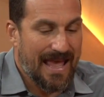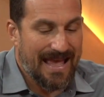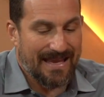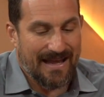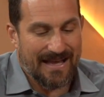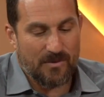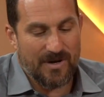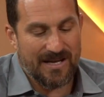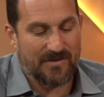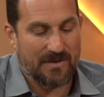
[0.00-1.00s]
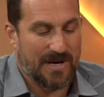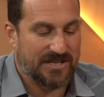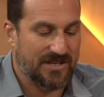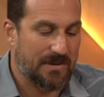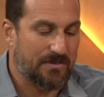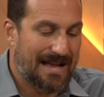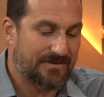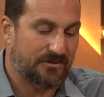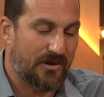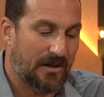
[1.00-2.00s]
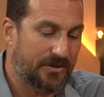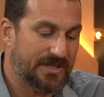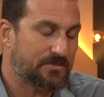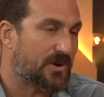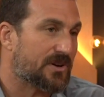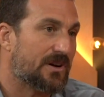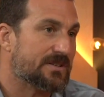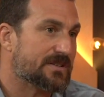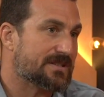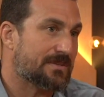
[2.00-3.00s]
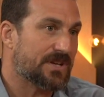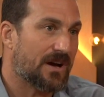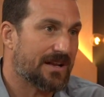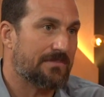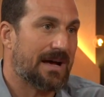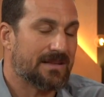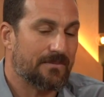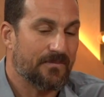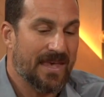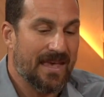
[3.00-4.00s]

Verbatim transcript: And I don't want to give the impression that people have to follow these protocols because I'm talking about them.